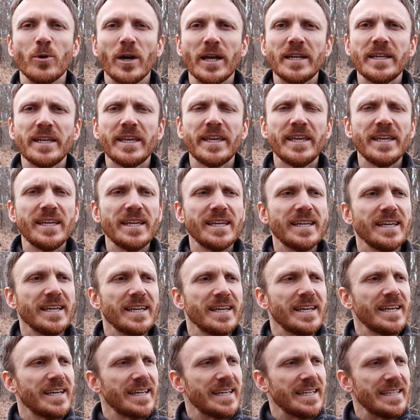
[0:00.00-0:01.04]
when he
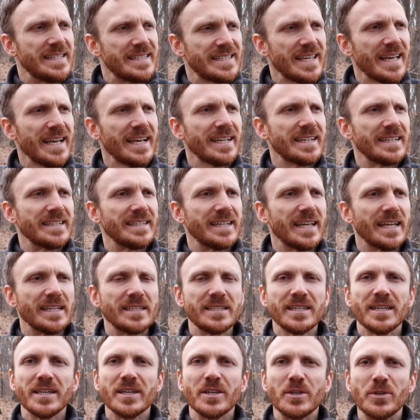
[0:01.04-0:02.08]
said it, that
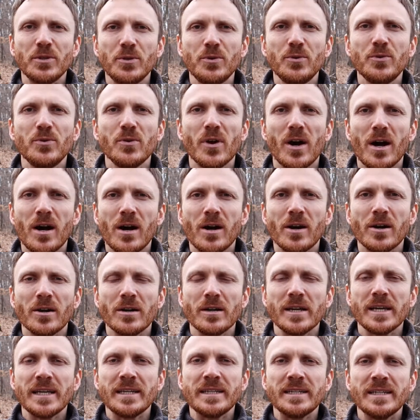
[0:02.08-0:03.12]
you
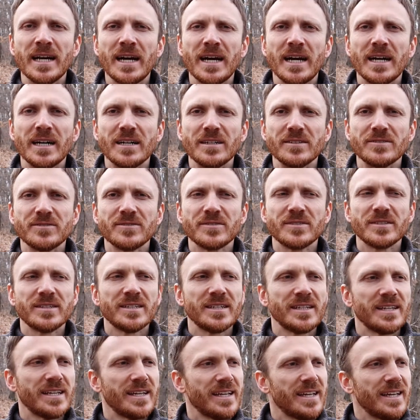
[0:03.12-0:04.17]
are enough,
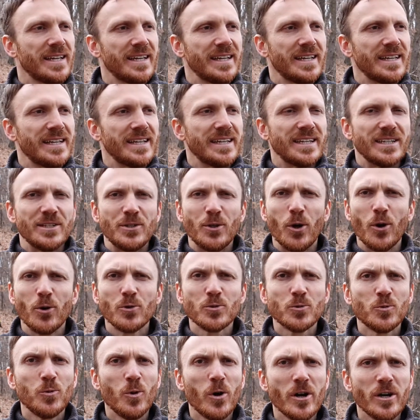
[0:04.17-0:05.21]

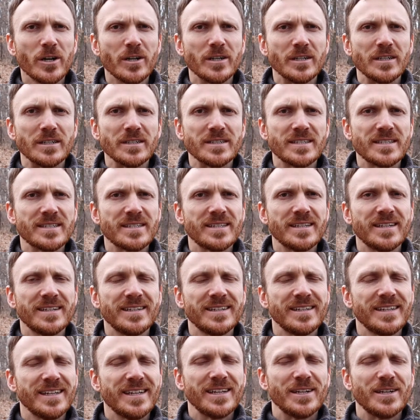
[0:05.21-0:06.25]
those words
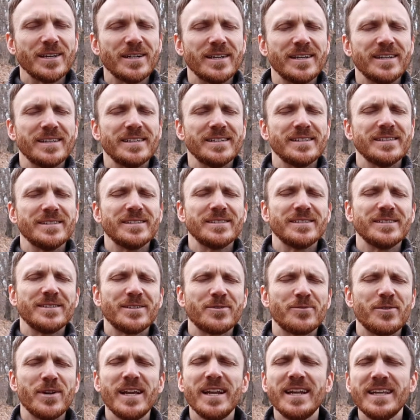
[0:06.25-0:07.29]

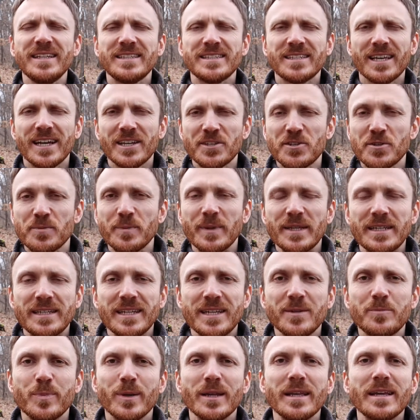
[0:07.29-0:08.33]
really touched me
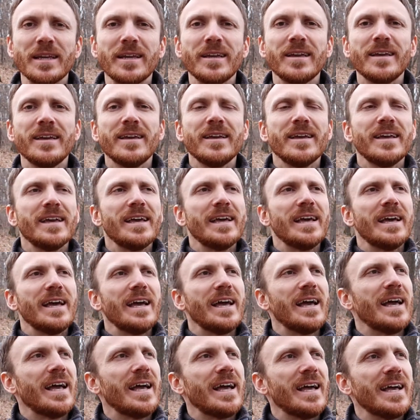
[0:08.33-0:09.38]
deeply,
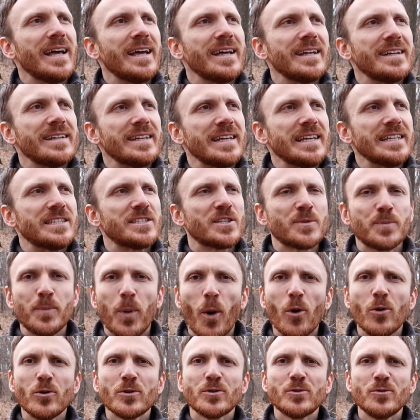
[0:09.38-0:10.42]
and it
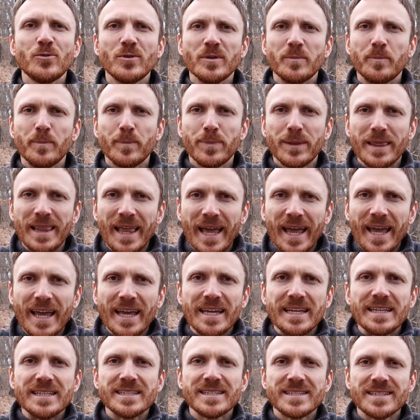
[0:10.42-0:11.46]
spoke to a
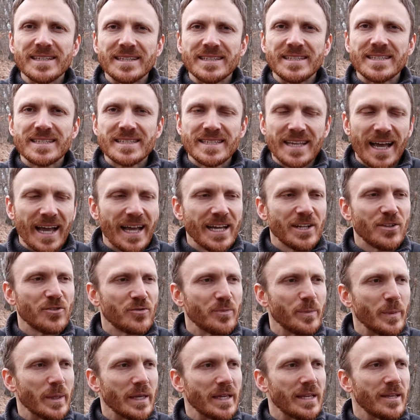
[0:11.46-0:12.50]
place inside
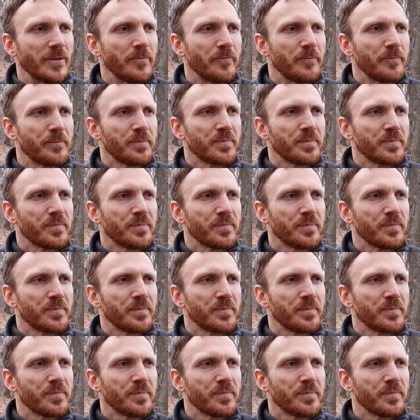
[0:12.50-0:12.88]
of me